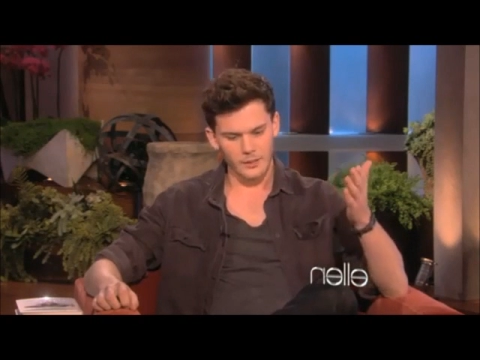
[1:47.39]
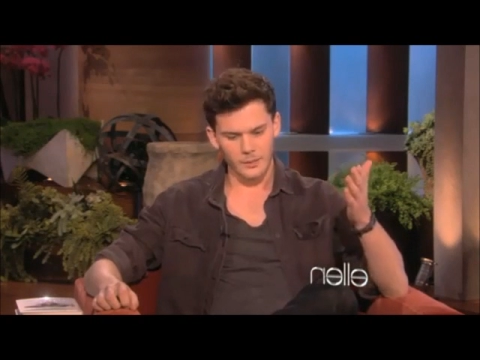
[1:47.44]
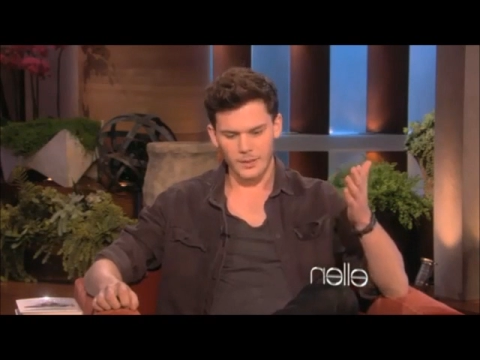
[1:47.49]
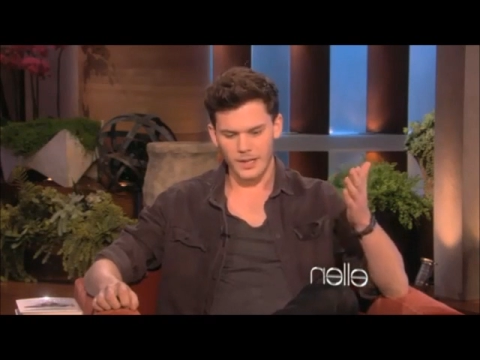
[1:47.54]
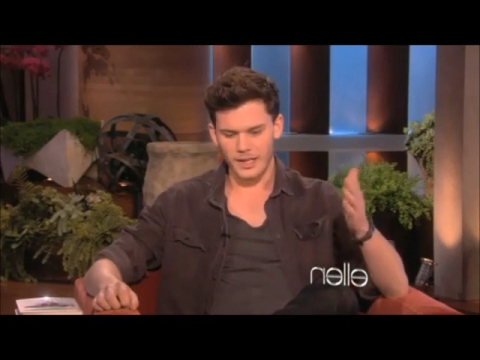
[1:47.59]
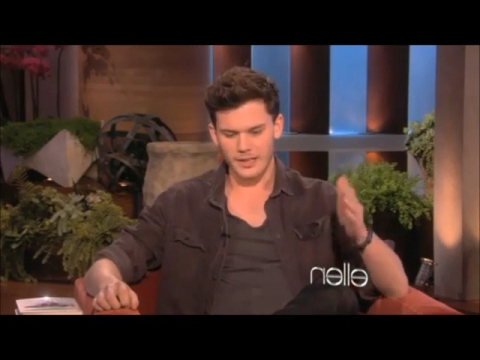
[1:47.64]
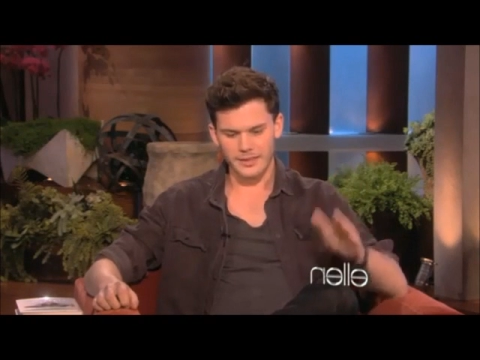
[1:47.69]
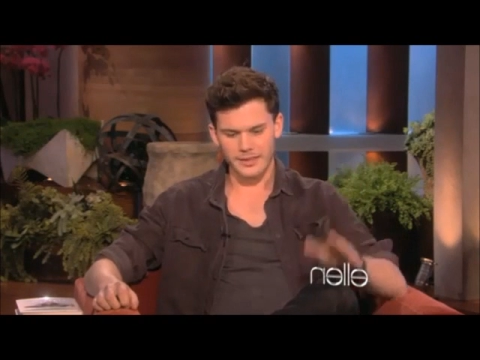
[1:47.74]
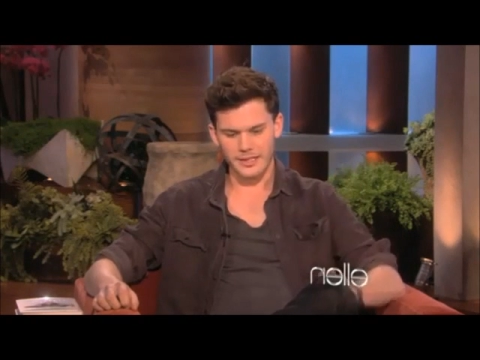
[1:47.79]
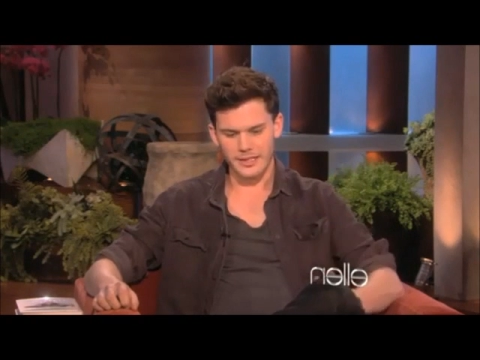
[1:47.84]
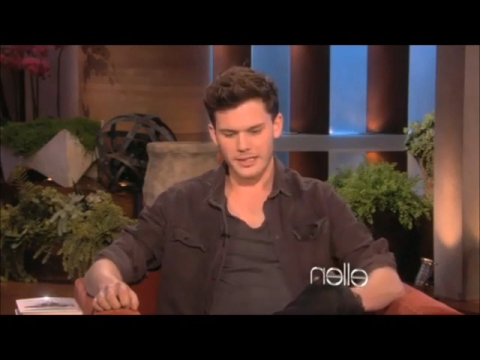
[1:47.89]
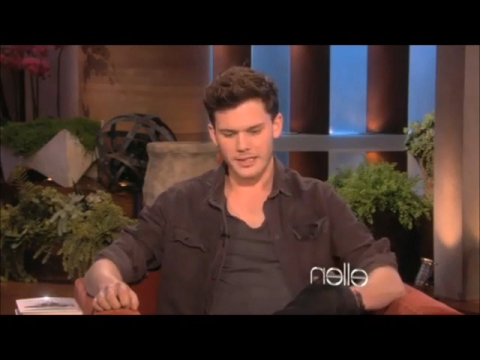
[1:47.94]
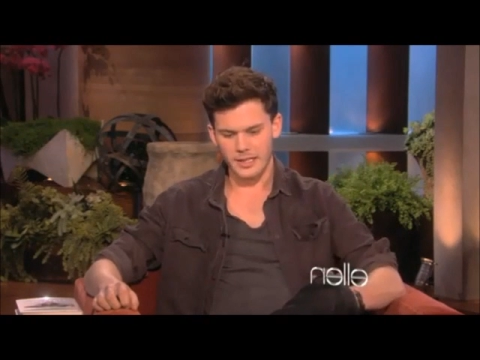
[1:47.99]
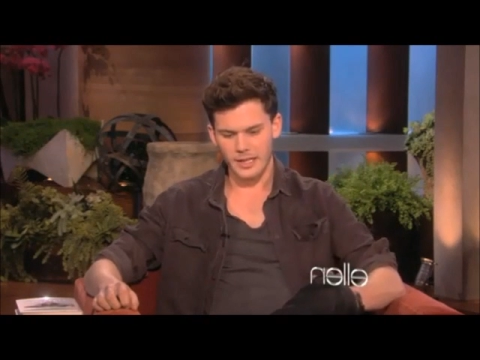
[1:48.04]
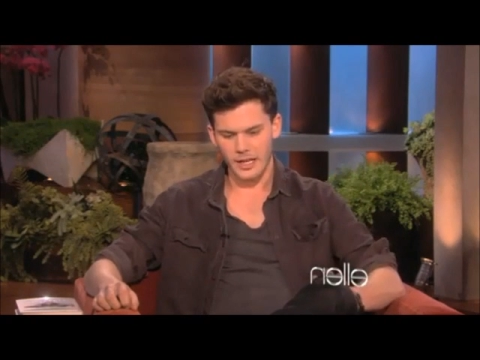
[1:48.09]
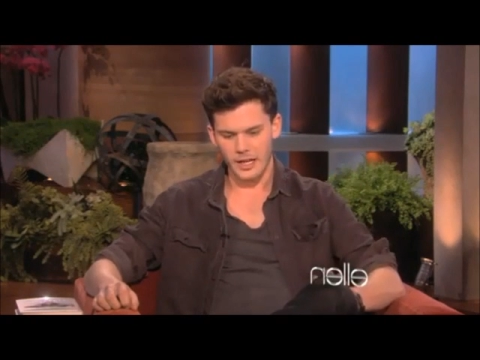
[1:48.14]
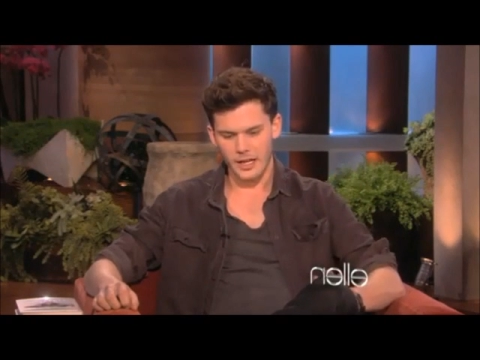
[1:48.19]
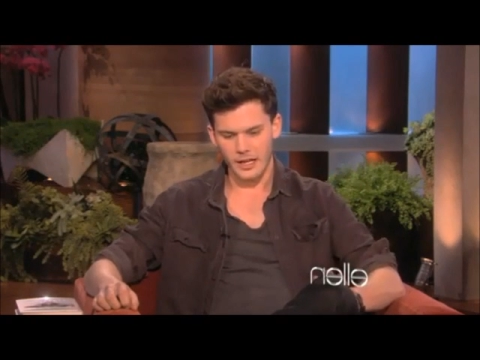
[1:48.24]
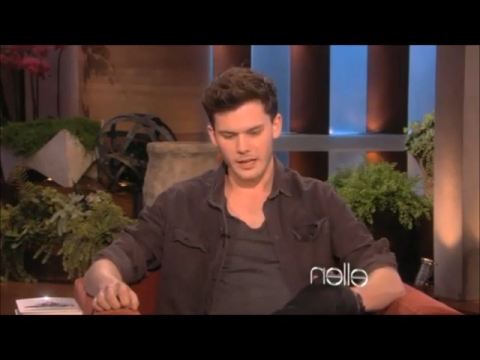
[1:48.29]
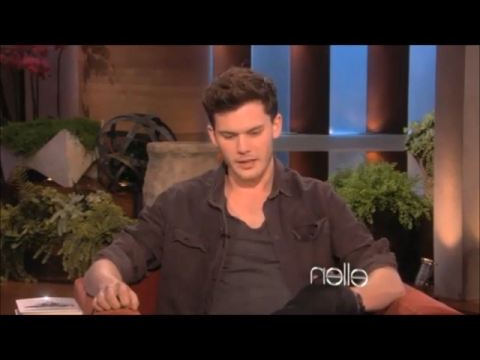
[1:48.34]
we had
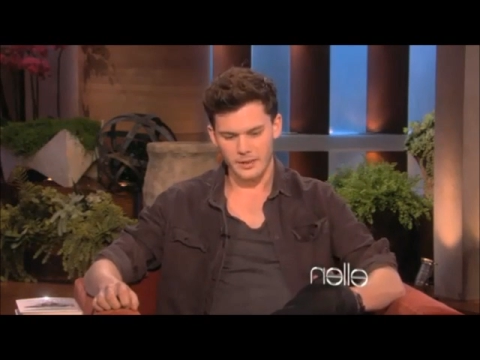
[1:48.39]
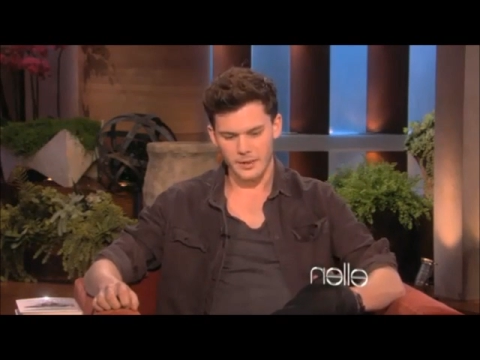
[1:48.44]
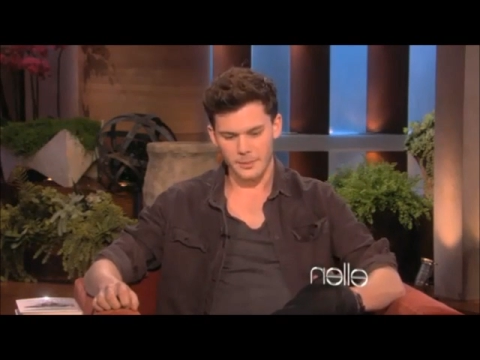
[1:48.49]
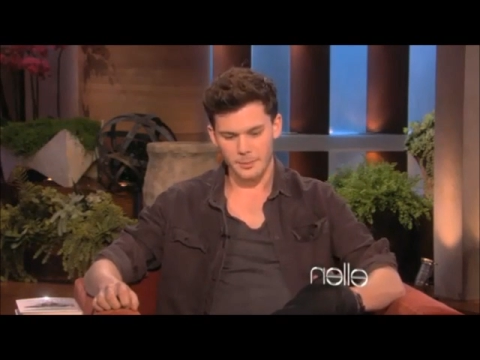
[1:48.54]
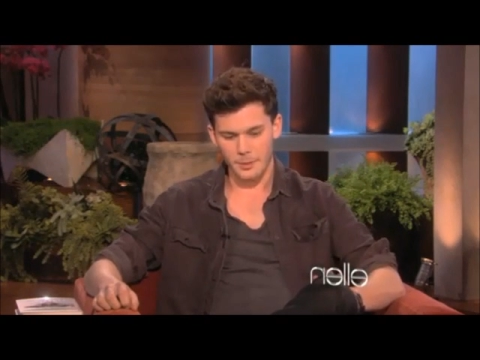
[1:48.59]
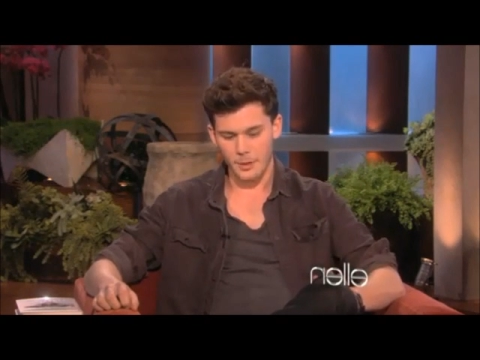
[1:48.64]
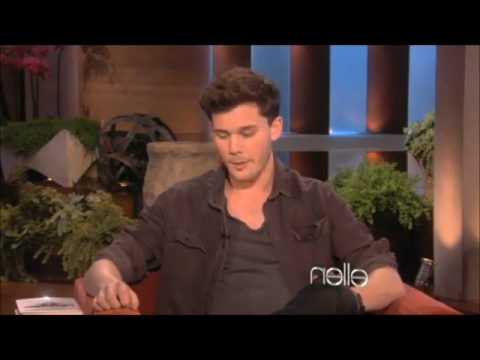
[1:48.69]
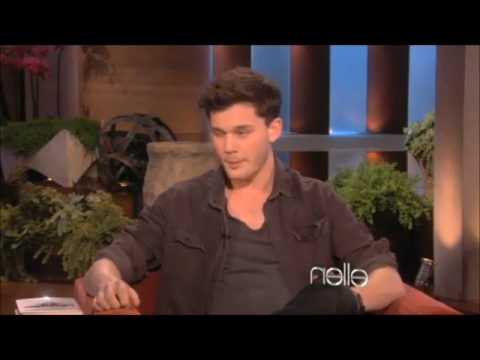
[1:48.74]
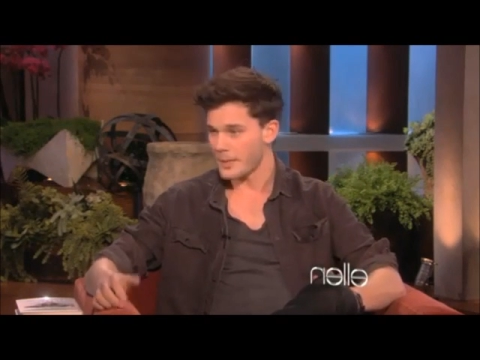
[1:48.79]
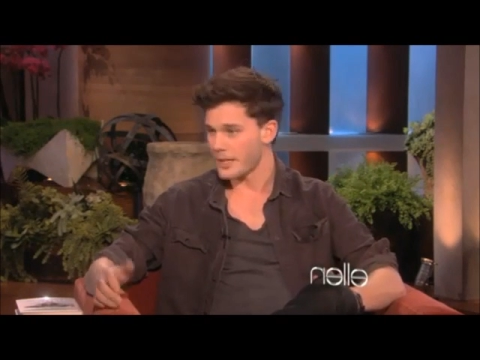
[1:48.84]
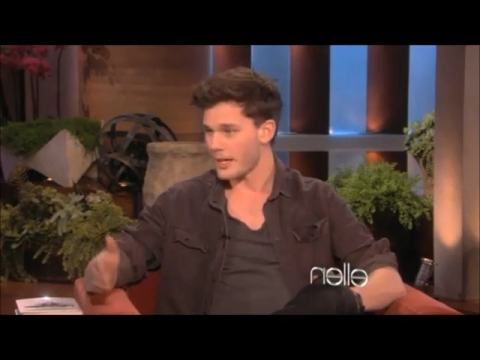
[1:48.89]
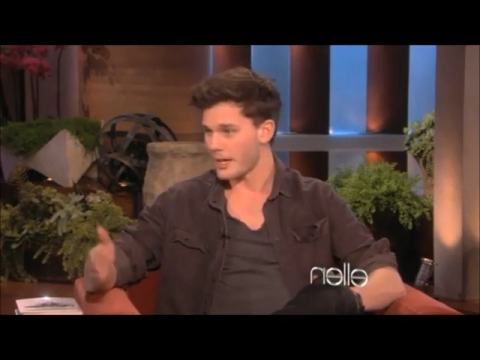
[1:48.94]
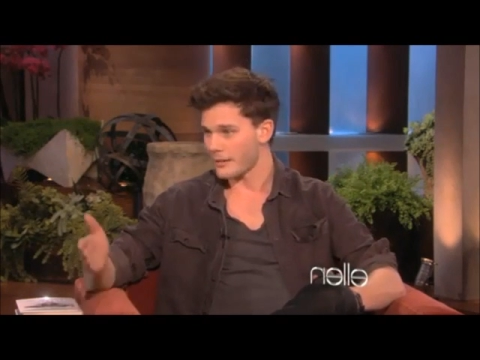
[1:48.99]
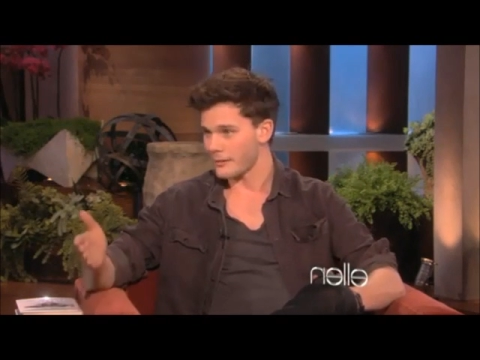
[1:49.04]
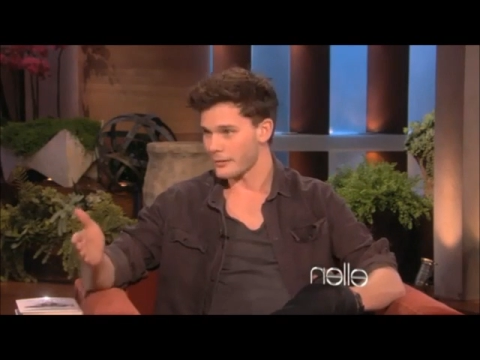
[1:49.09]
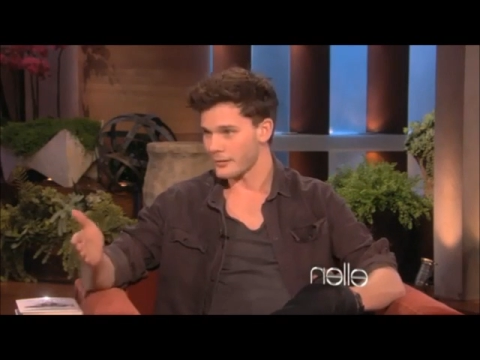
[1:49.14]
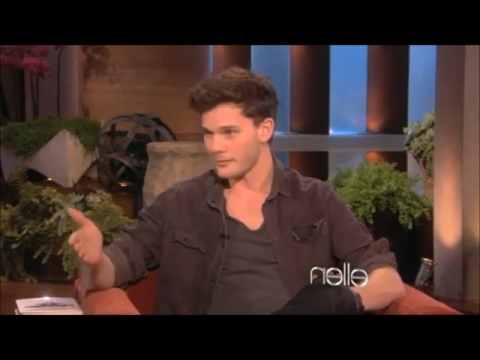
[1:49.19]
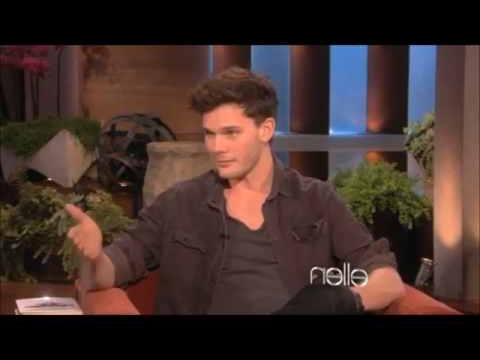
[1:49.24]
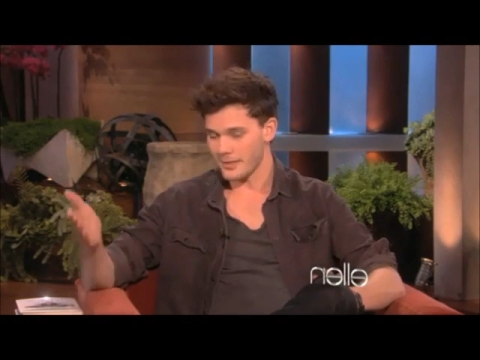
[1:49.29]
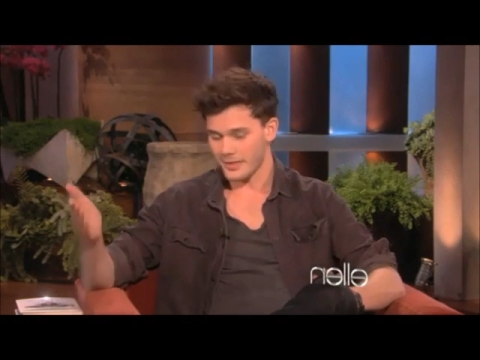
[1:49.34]
the
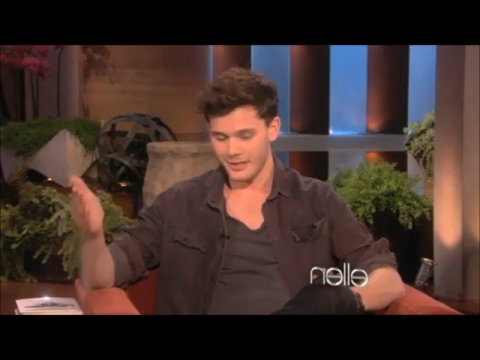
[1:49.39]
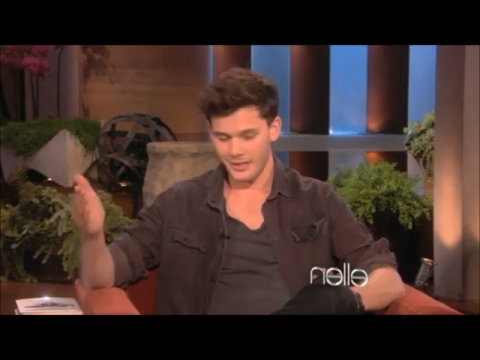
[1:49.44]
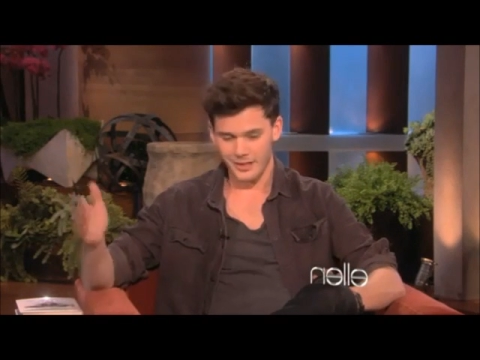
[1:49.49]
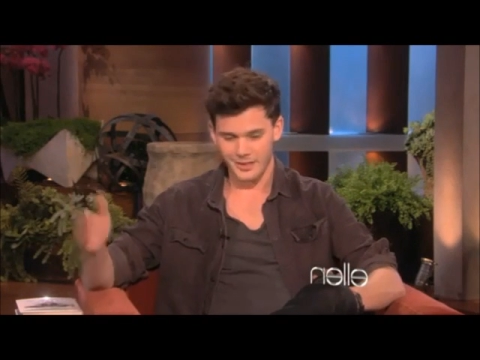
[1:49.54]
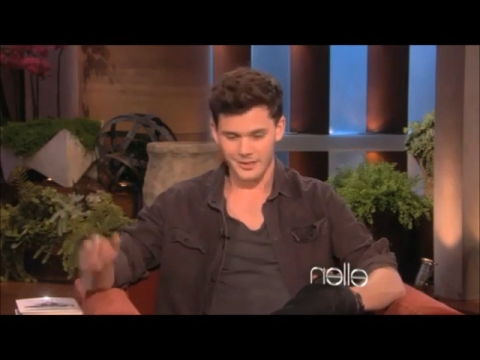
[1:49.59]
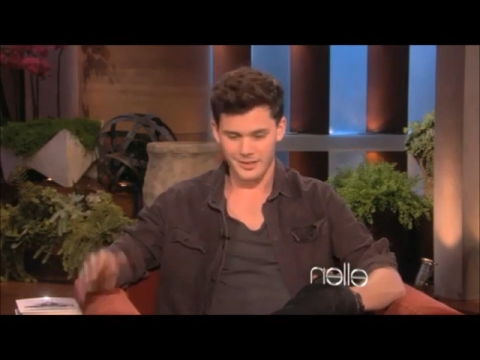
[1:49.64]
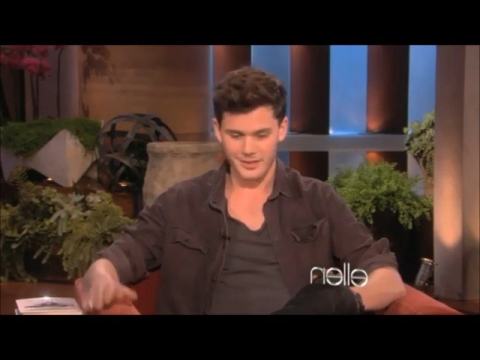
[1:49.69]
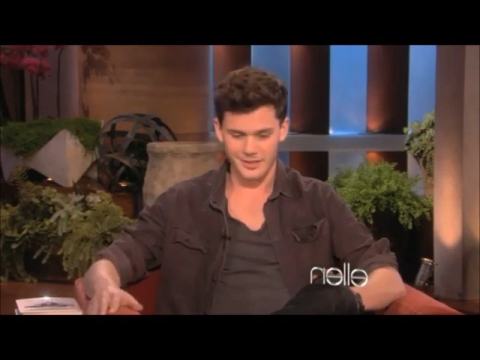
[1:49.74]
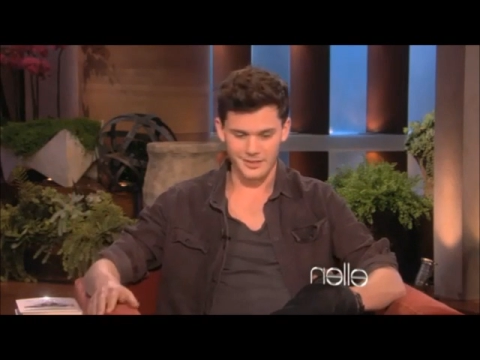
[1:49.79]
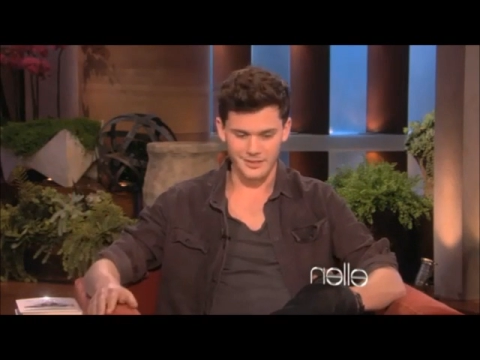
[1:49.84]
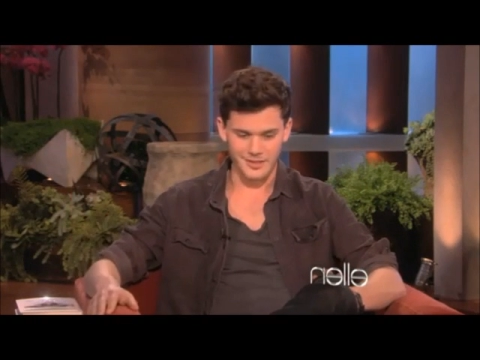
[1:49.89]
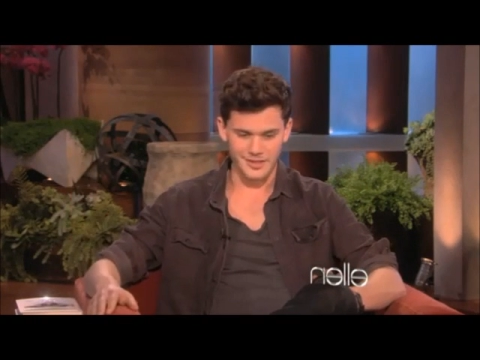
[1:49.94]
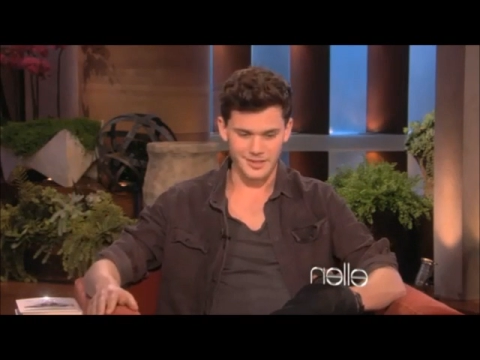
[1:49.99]
premiere in London